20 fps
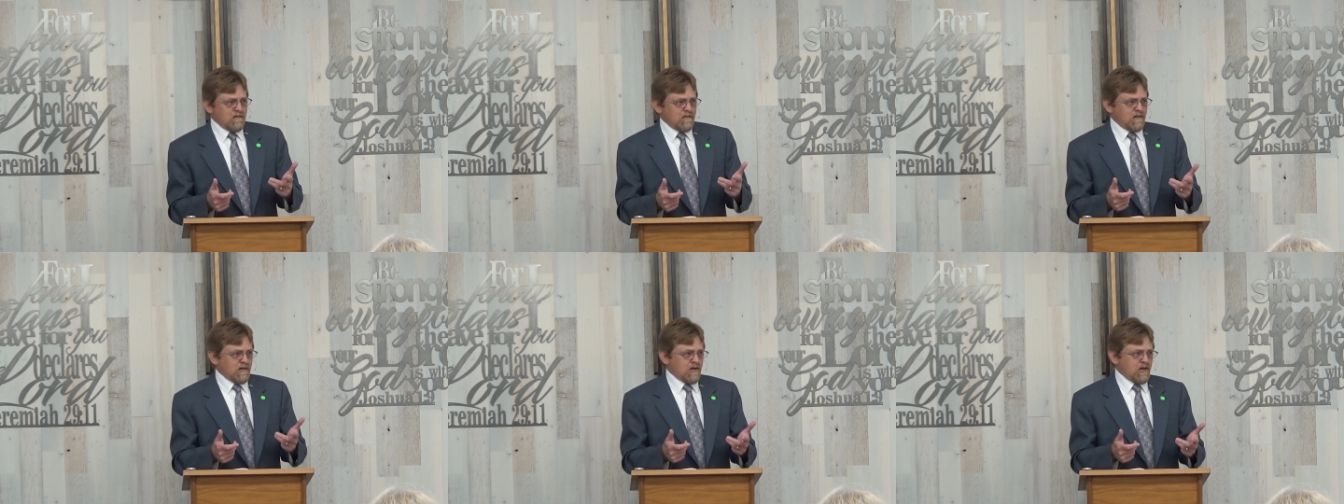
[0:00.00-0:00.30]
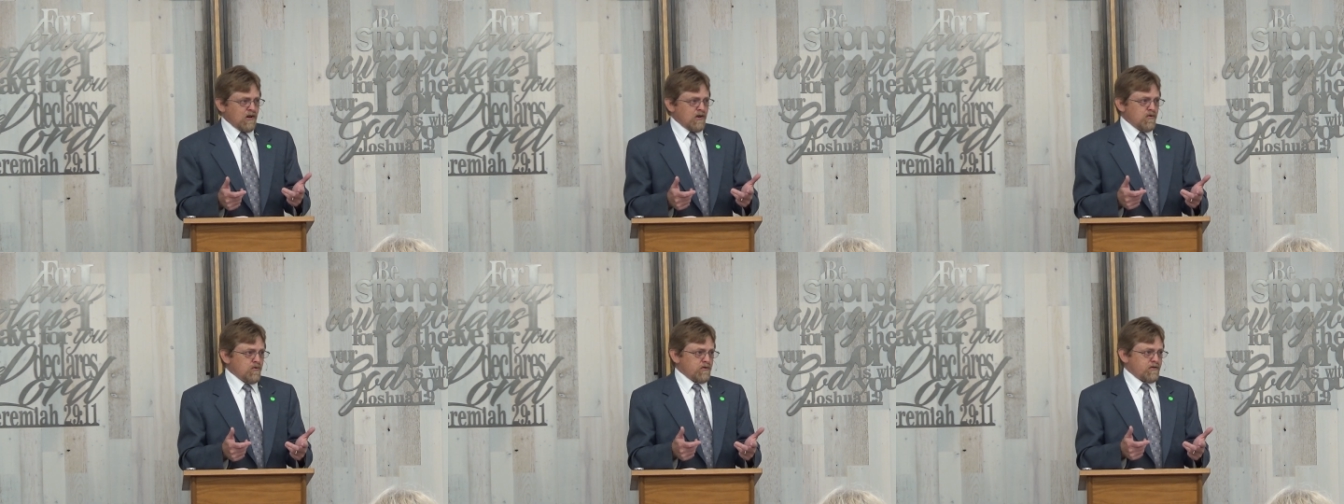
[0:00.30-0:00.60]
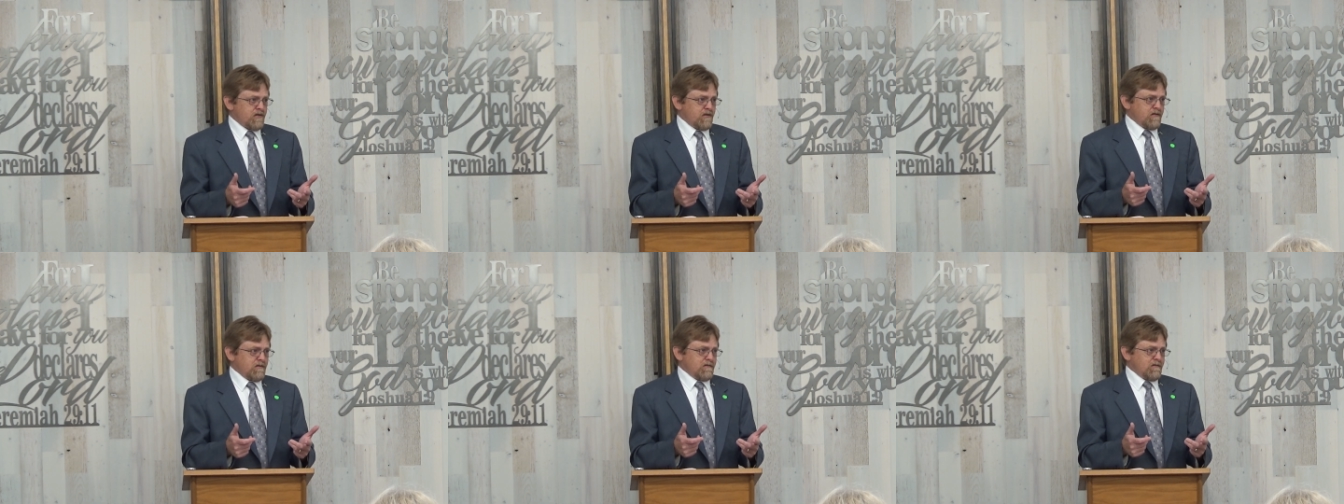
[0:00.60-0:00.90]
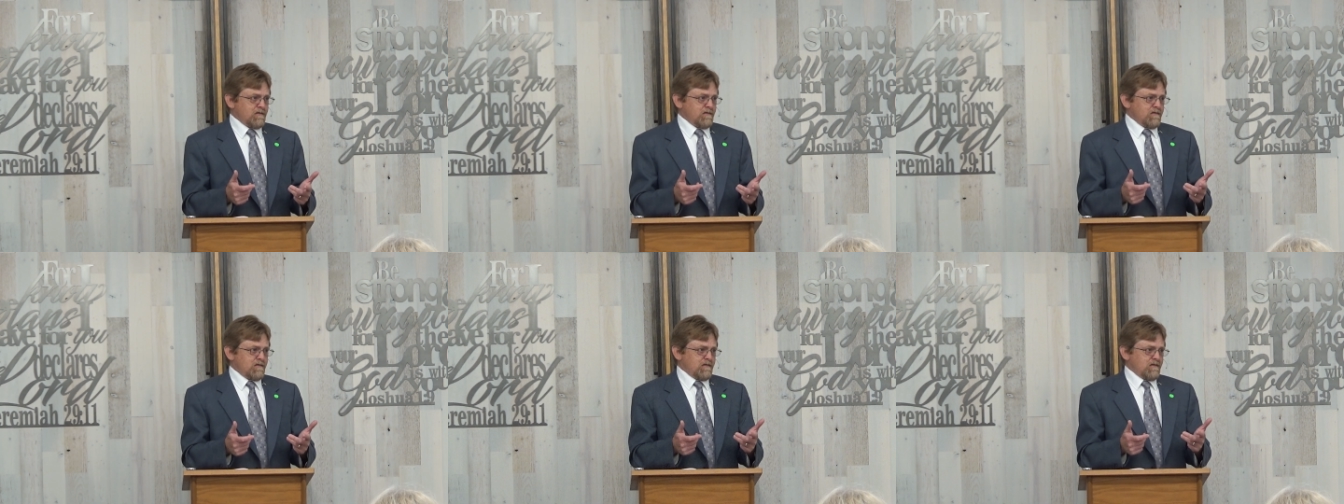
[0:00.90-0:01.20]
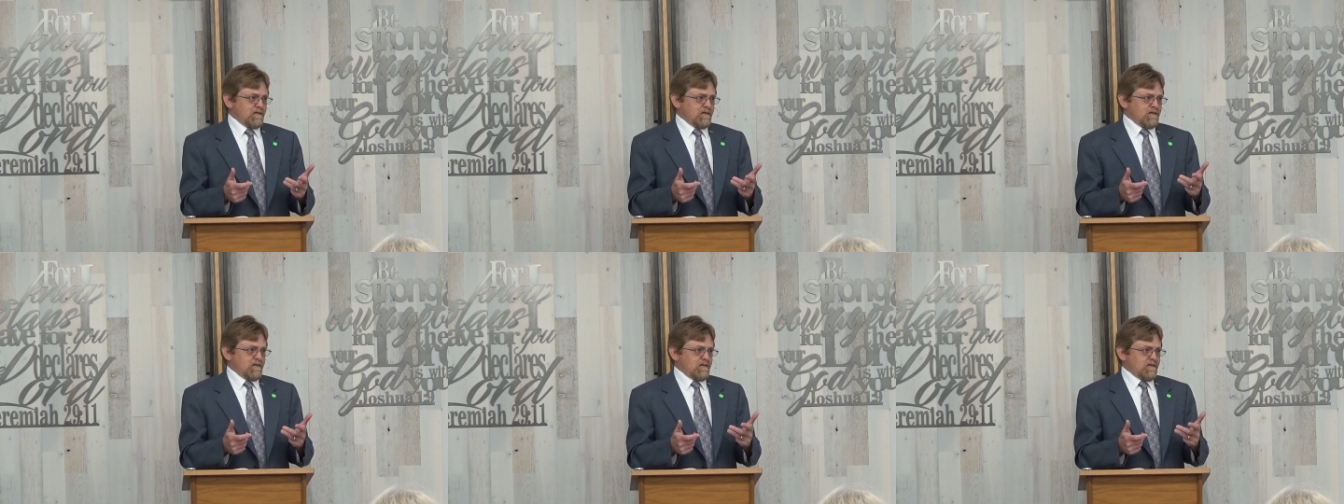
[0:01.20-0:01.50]
the goat,
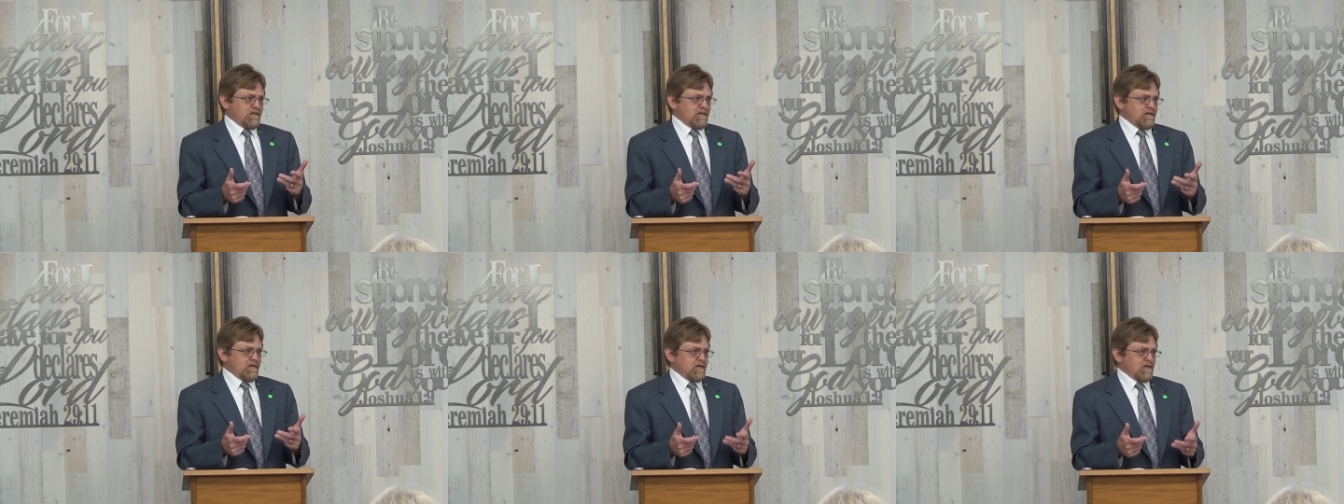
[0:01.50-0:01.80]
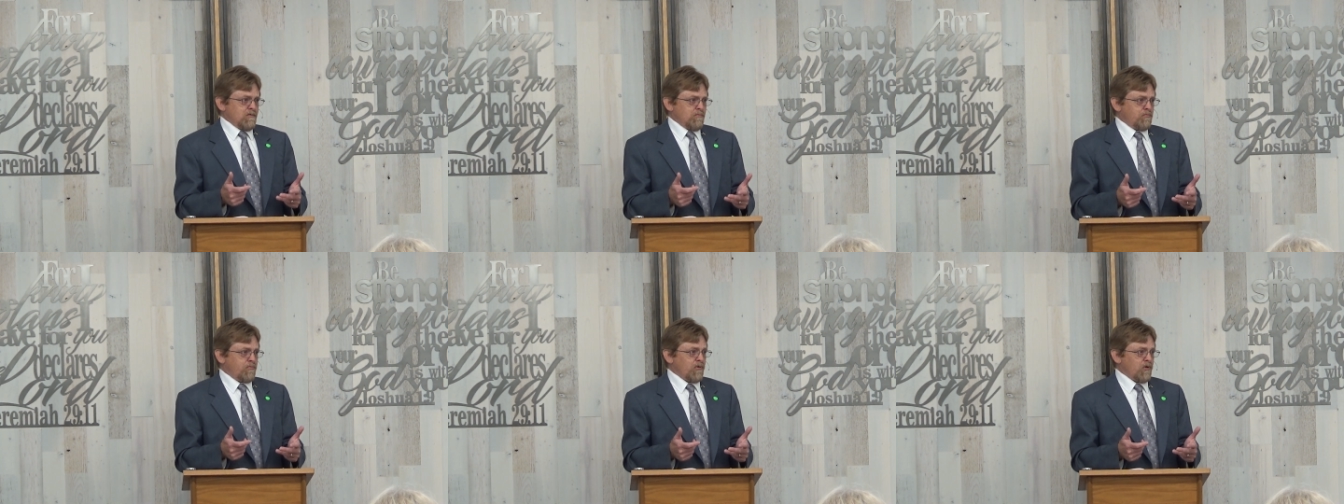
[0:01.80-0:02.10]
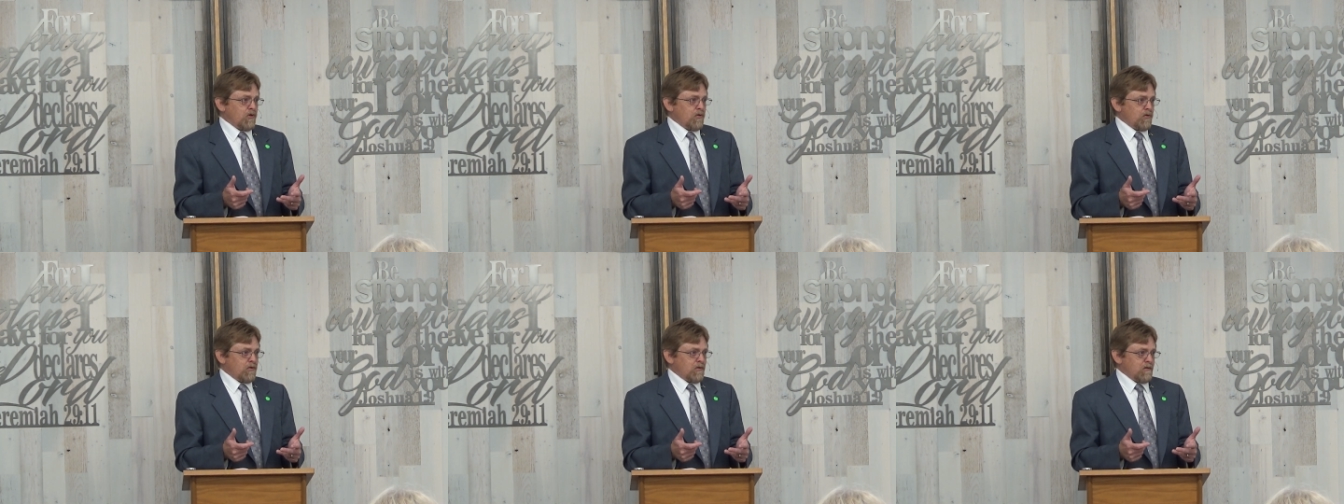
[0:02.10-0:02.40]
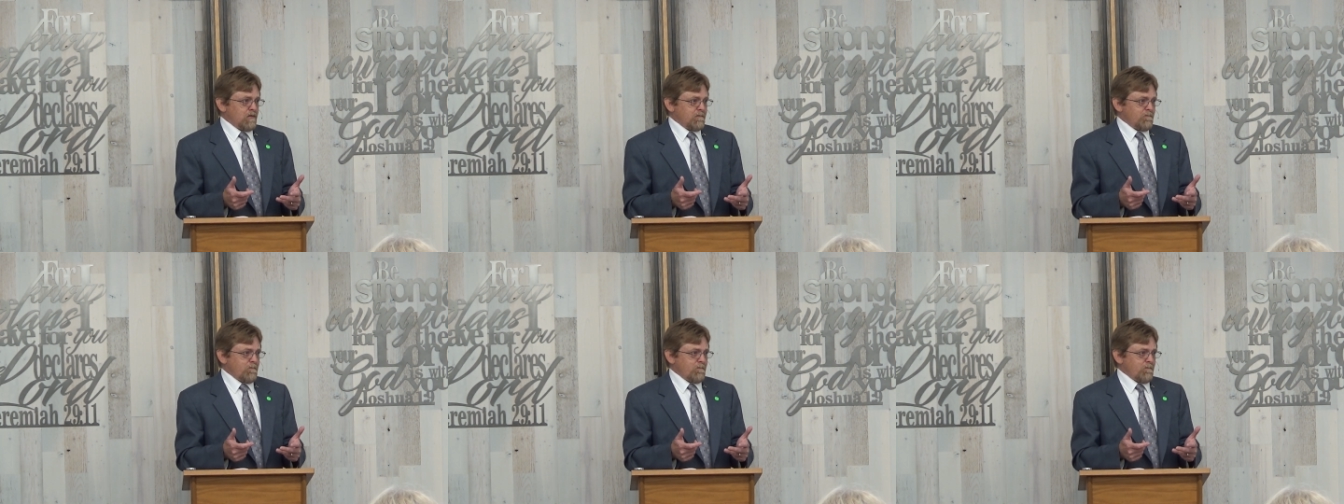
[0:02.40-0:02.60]
the bull.